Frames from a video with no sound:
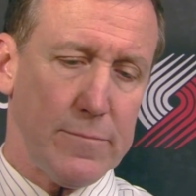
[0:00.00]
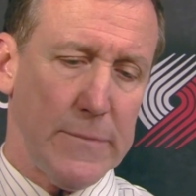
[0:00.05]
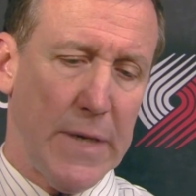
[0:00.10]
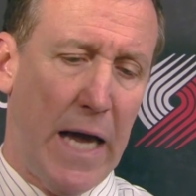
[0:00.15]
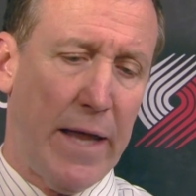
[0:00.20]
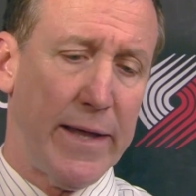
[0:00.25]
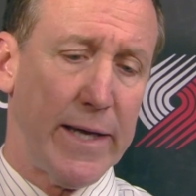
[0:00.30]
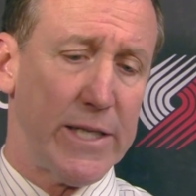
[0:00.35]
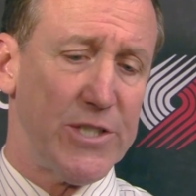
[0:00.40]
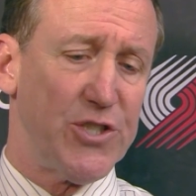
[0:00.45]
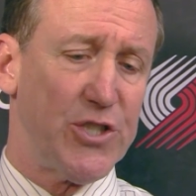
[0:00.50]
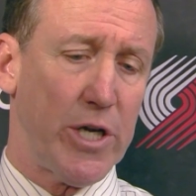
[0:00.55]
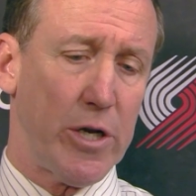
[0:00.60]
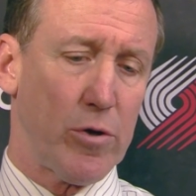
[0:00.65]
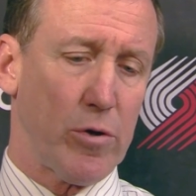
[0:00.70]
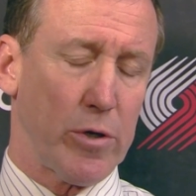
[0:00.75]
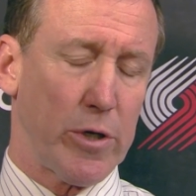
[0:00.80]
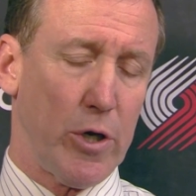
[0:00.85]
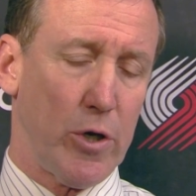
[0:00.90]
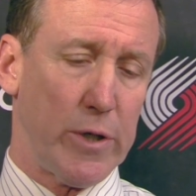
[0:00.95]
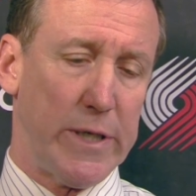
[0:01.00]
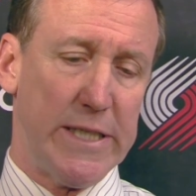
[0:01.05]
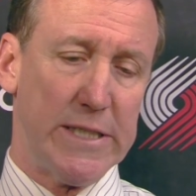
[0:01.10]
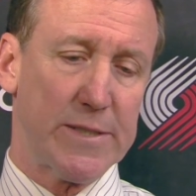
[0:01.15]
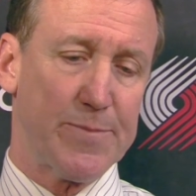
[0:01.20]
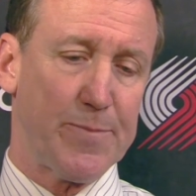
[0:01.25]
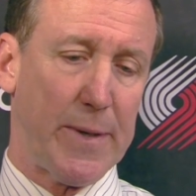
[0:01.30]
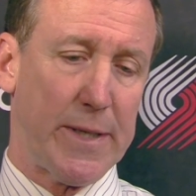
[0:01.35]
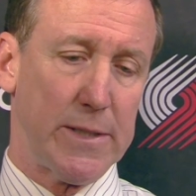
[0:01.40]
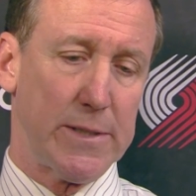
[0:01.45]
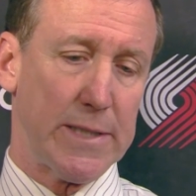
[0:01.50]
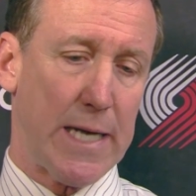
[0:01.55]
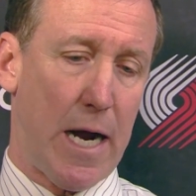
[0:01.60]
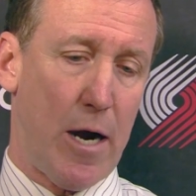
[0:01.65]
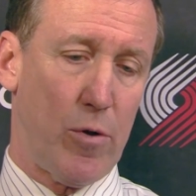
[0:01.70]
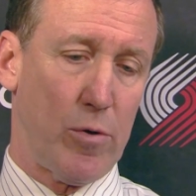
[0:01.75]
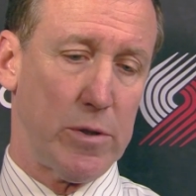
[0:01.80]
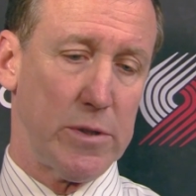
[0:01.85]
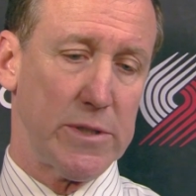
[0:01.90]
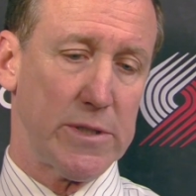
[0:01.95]
I think in general, you know, he spends
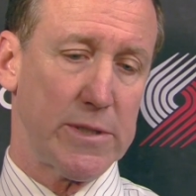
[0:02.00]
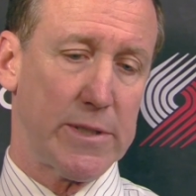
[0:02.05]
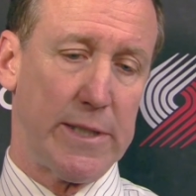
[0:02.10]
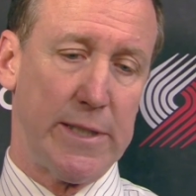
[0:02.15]
hours.